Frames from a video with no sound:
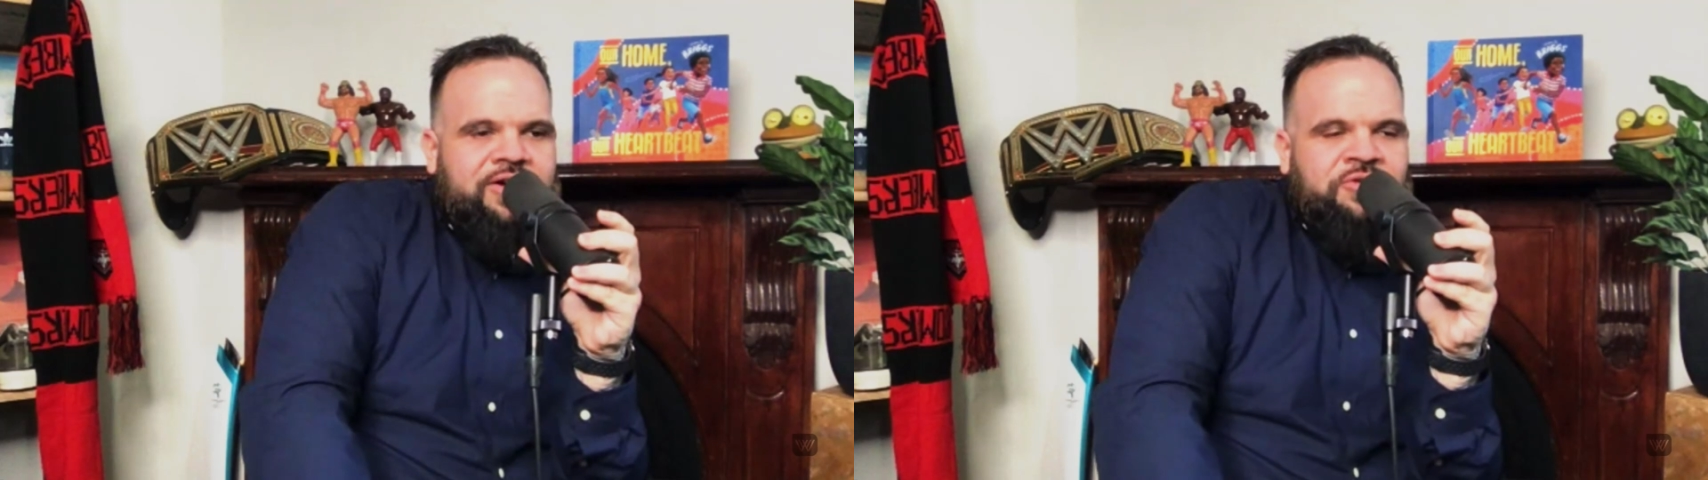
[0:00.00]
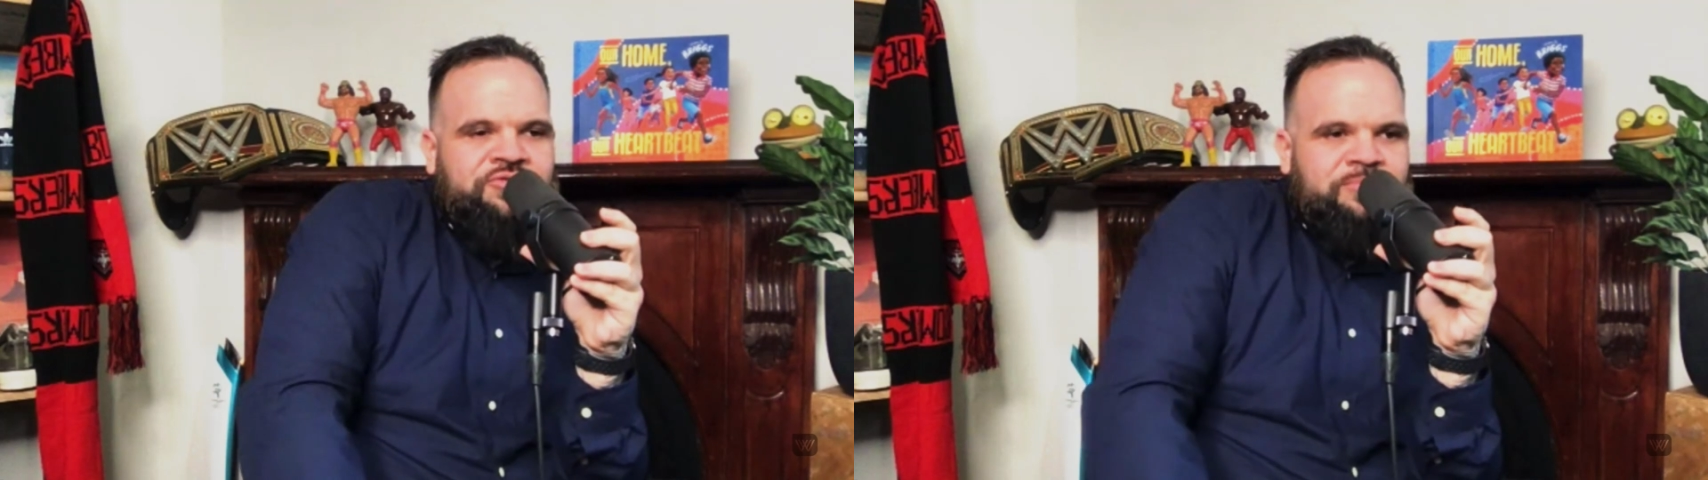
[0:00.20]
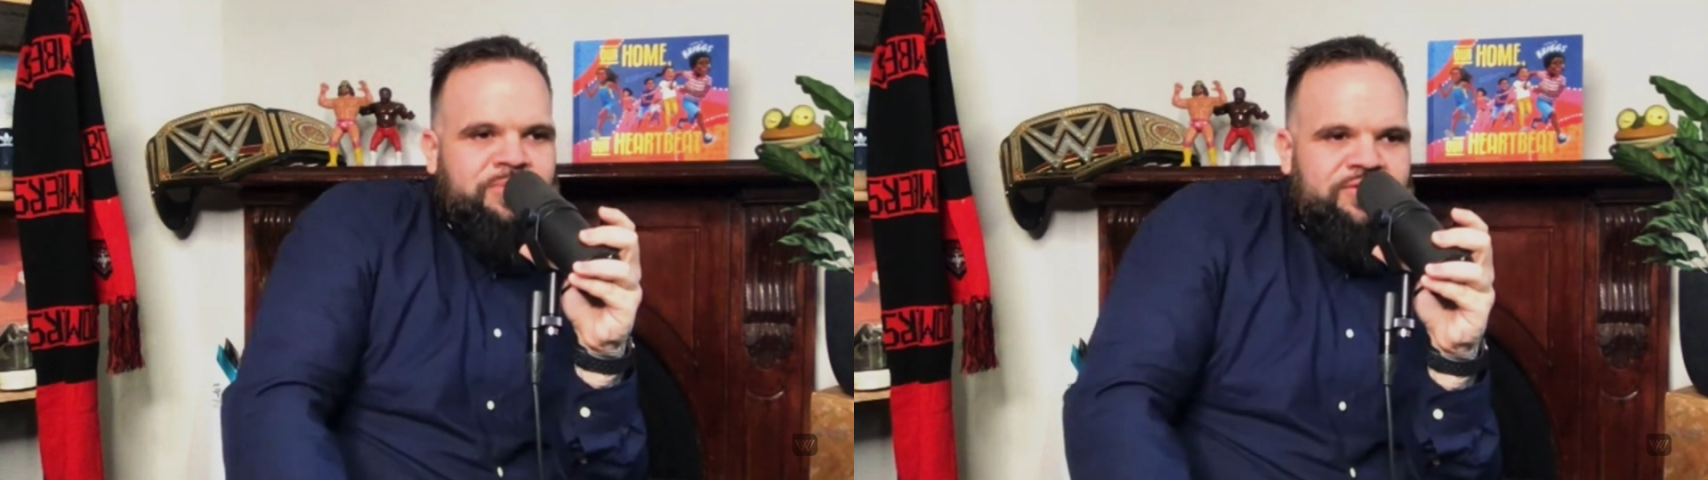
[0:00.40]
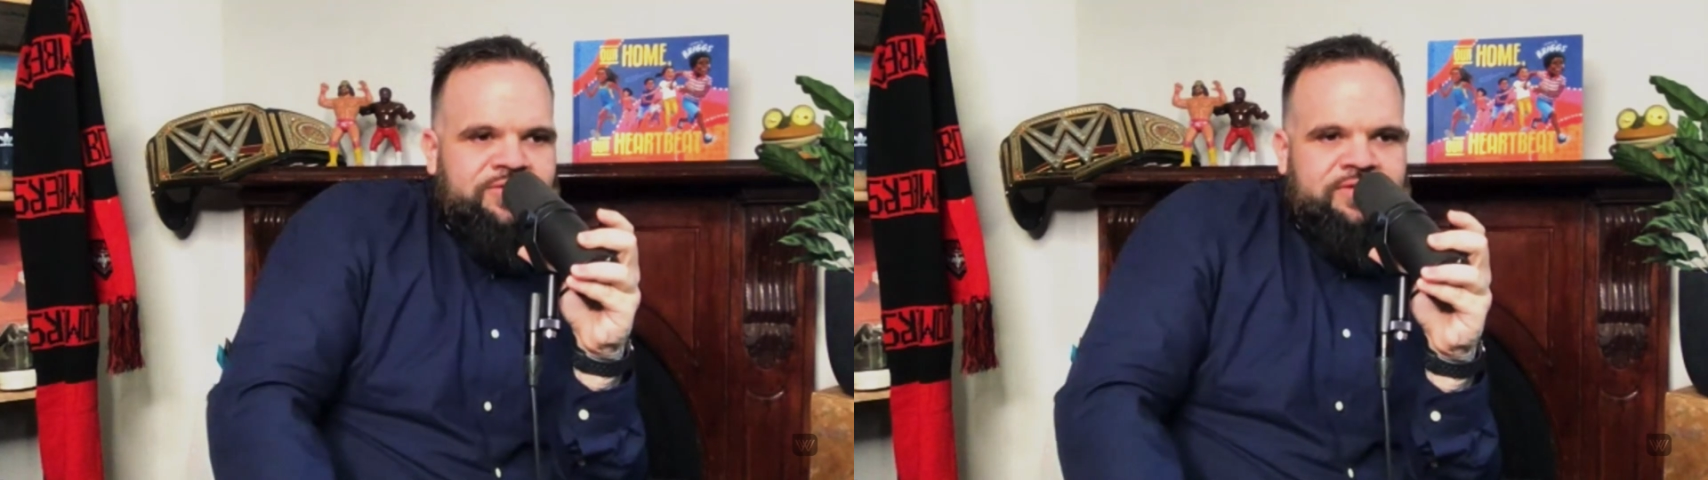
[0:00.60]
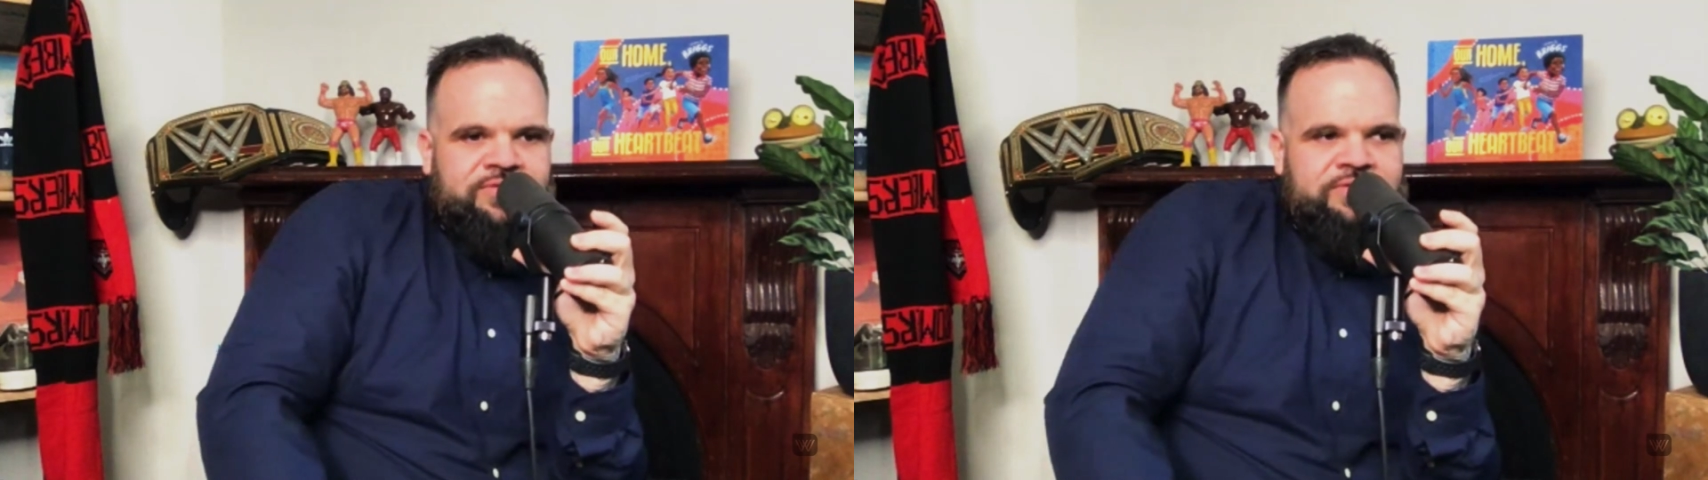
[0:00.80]
our
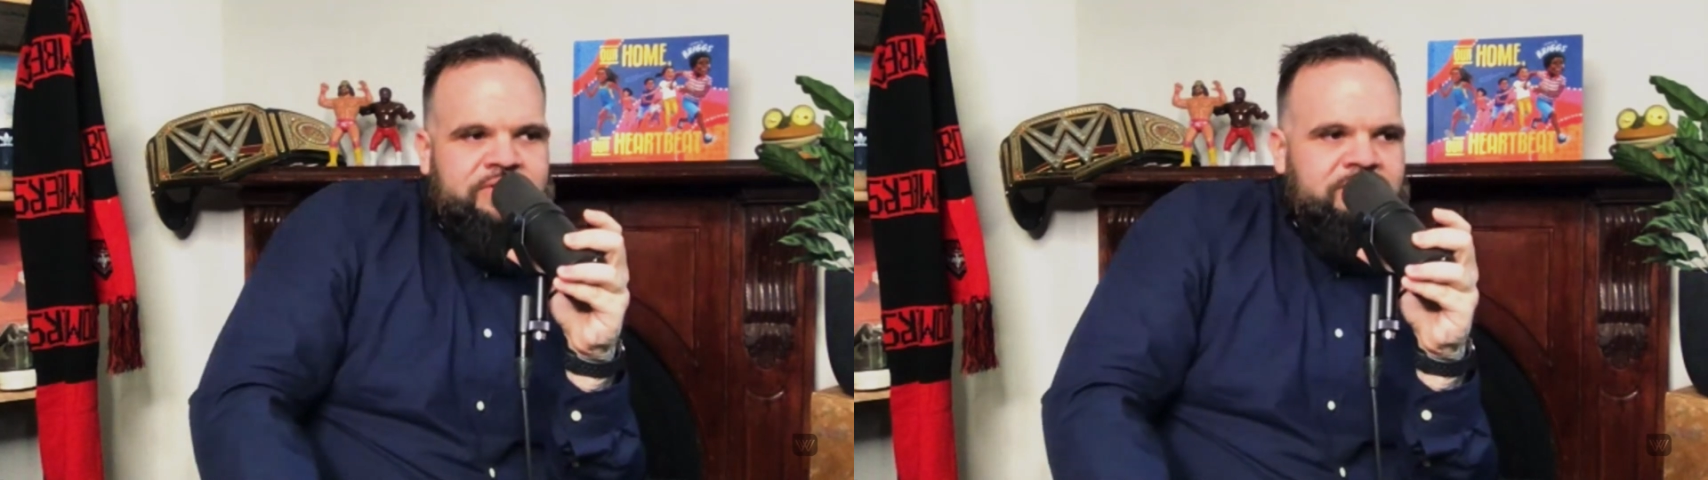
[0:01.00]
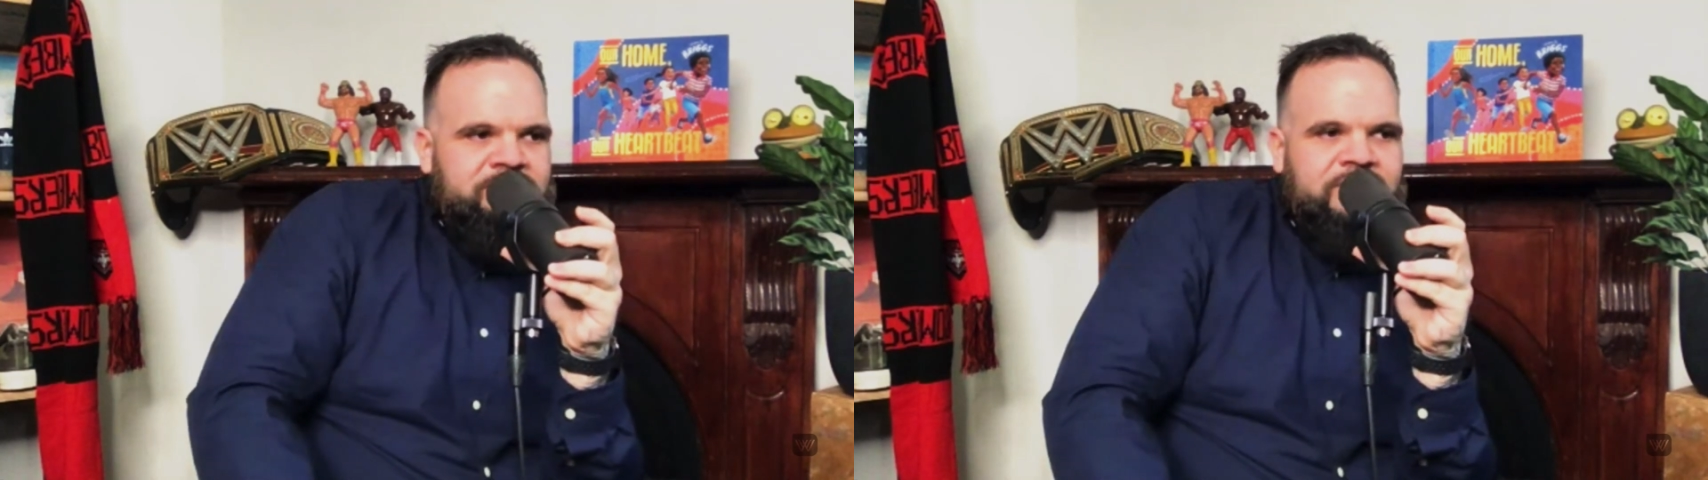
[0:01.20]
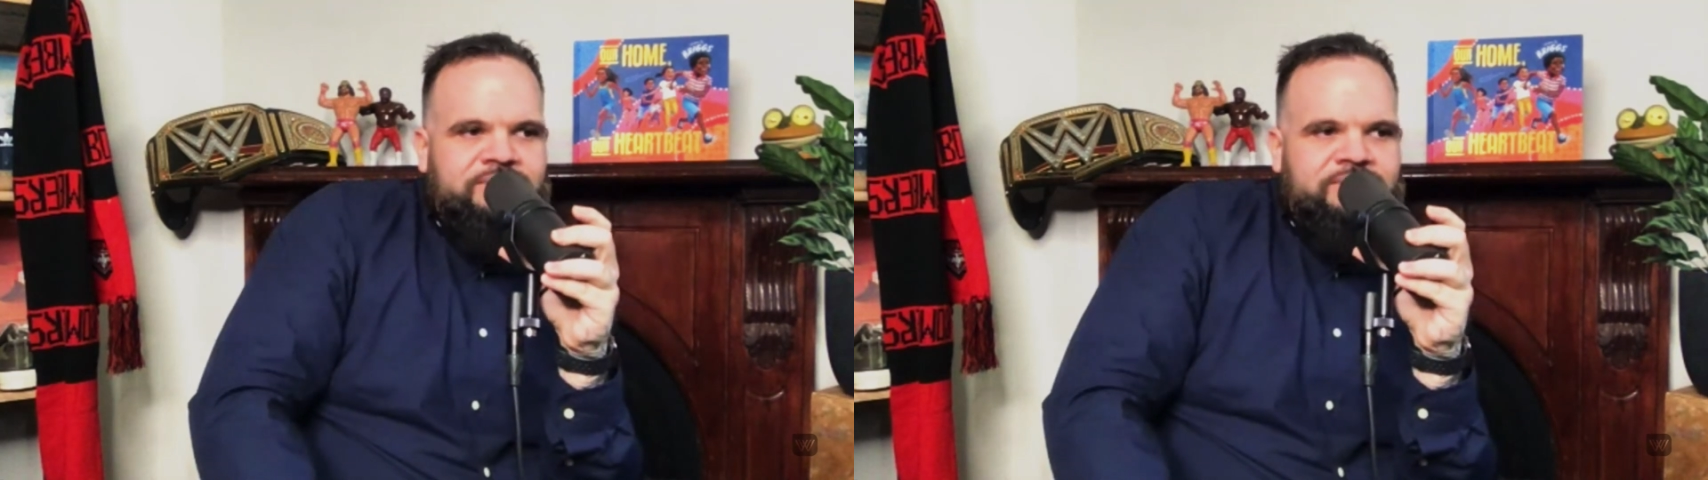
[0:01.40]
contributions and